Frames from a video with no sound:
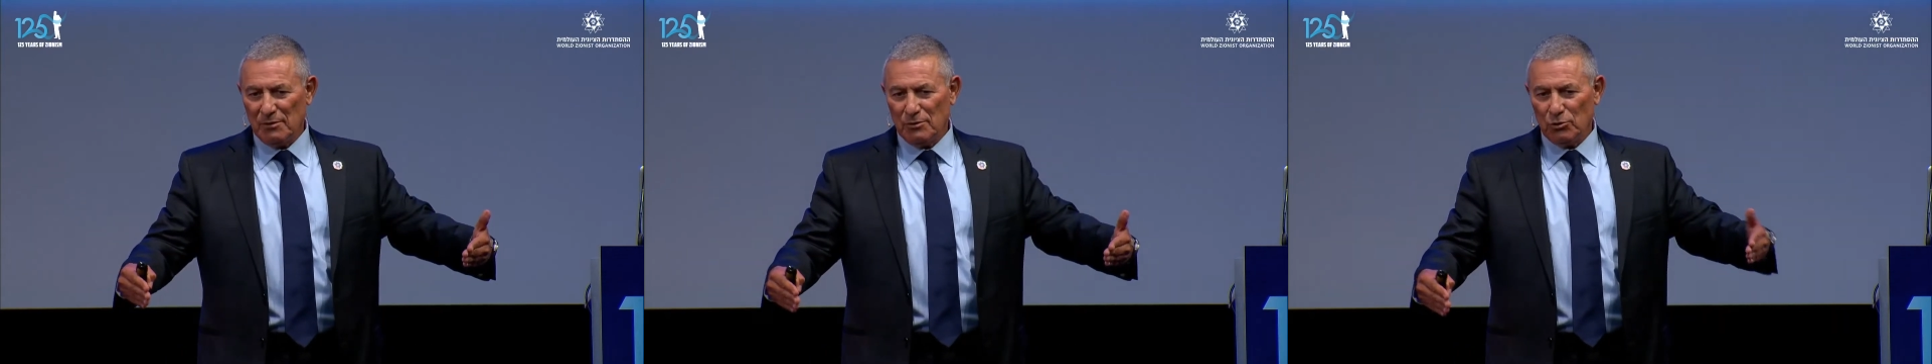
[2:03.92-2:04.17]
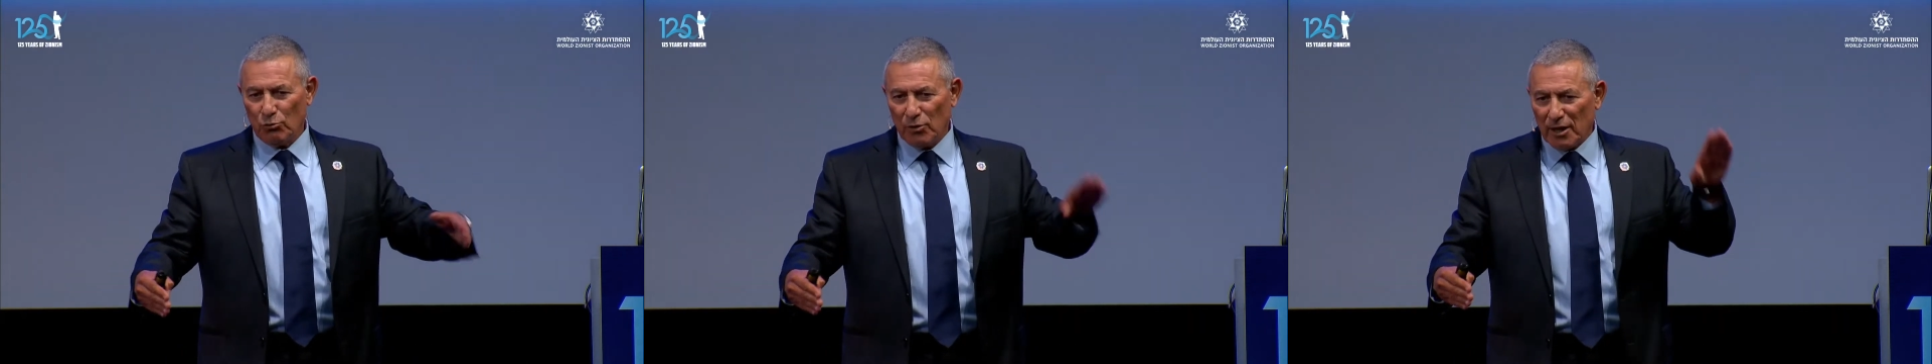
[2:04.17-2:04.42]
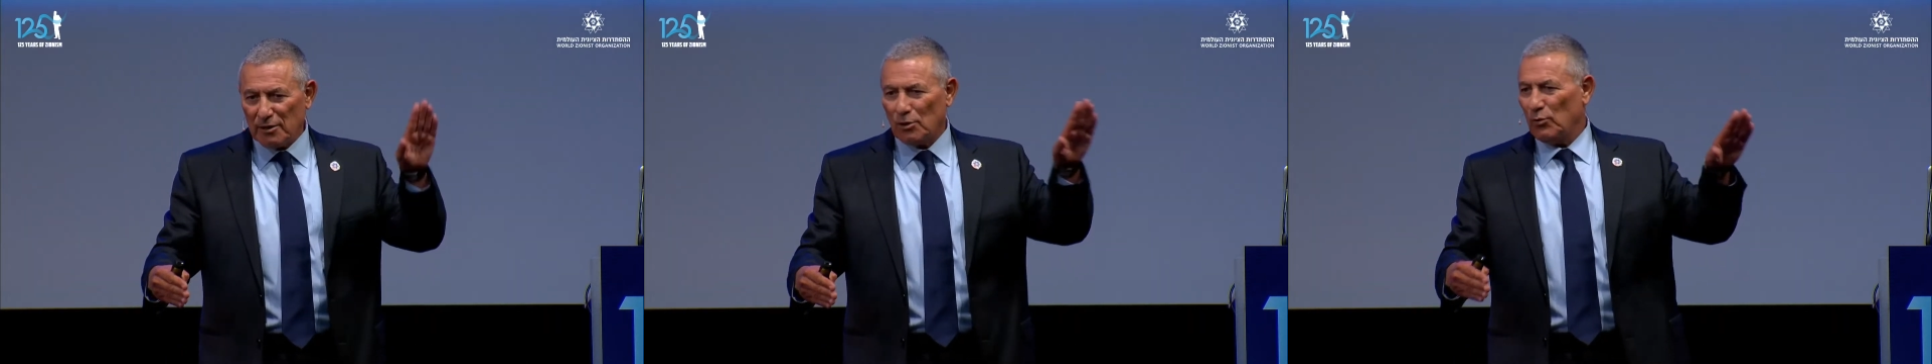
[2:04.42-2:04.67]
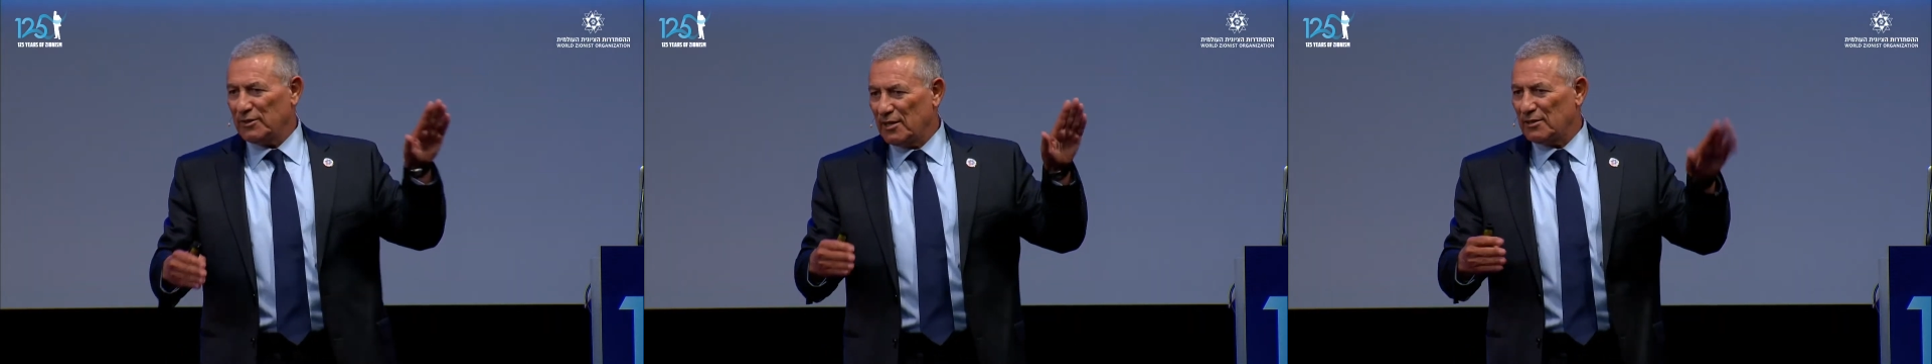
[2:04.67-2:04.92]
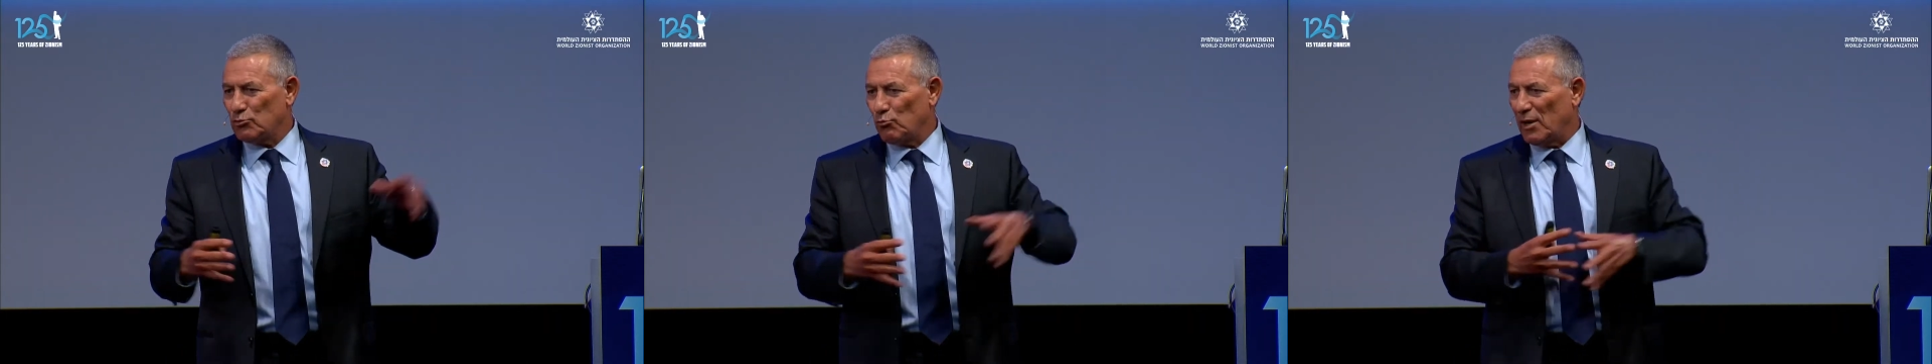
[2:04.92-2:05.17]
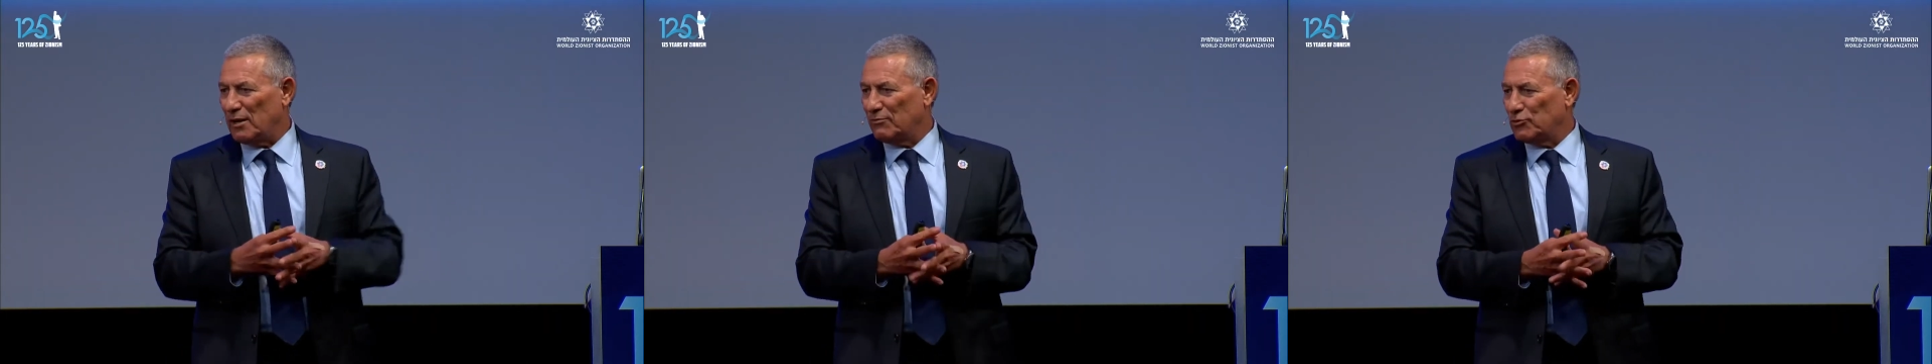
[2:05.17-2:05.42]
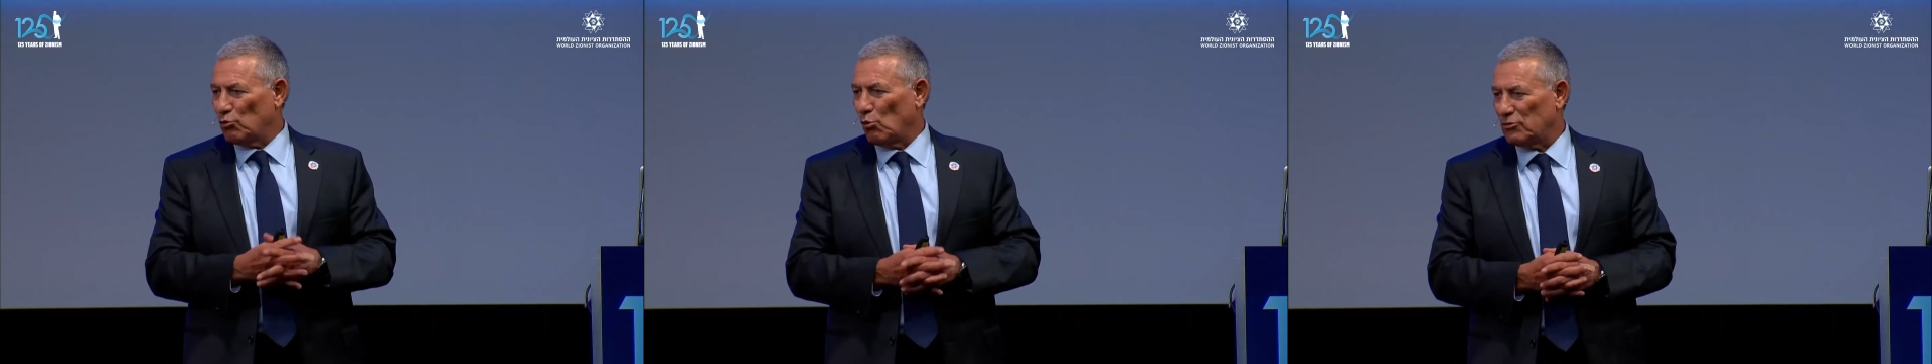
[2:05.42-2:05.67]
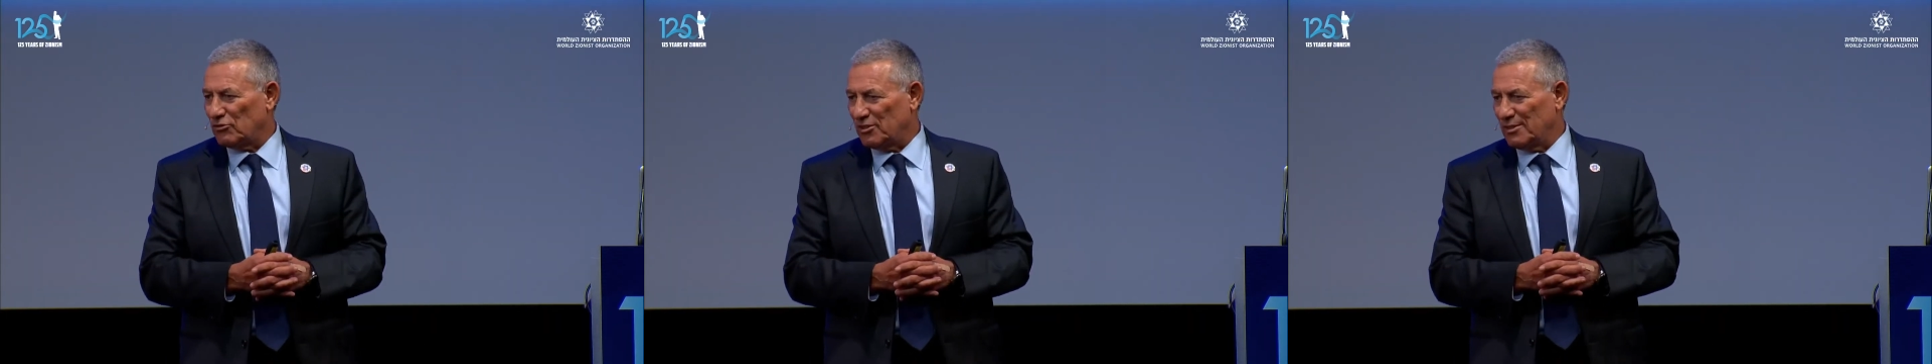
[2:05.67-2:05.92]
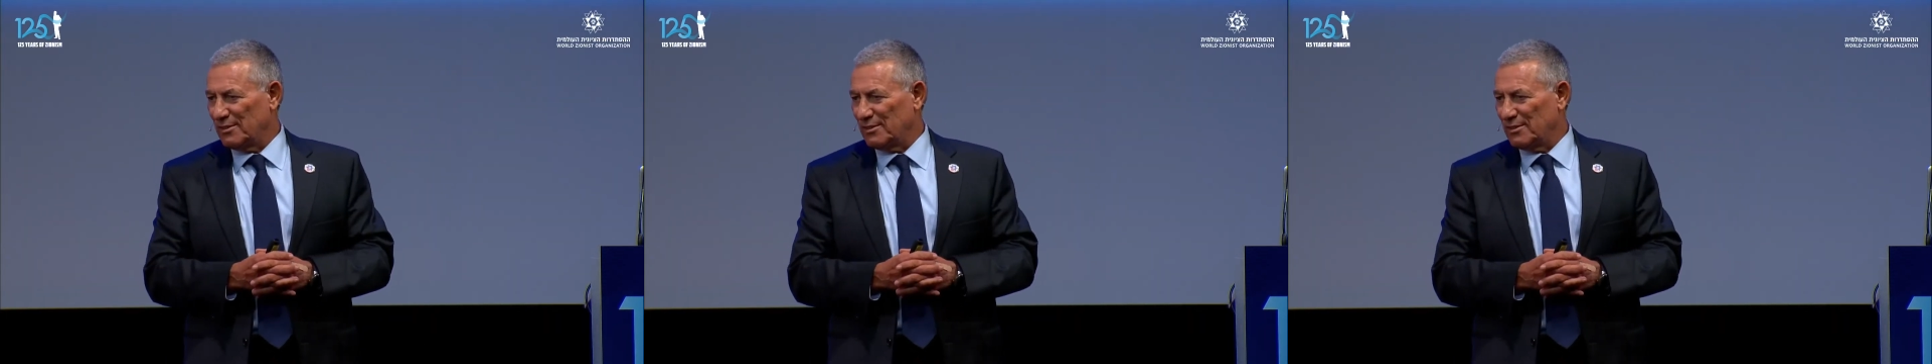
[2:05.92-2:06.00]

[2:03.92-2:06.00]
together with the 12 torches